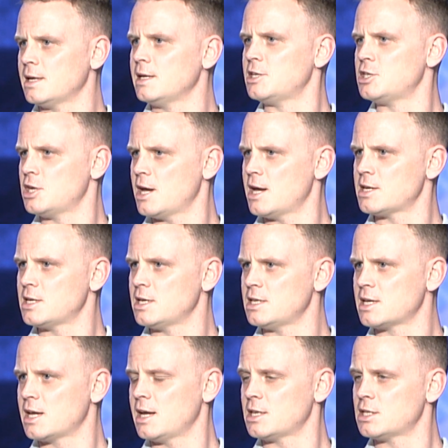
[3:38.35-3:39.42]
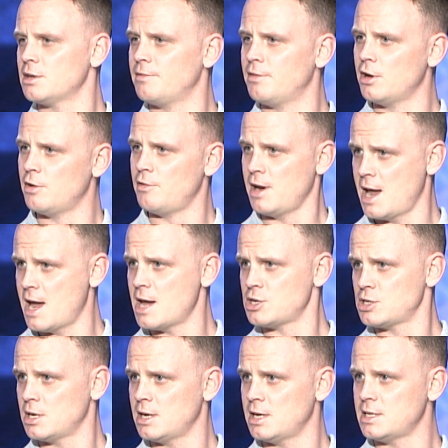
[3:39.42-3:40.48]
he's chasing his kicks, the
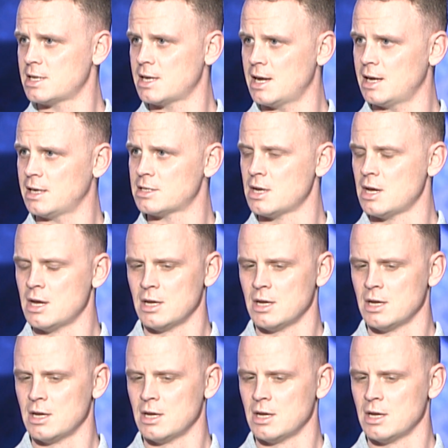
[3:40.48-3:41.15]
variation in his kicks.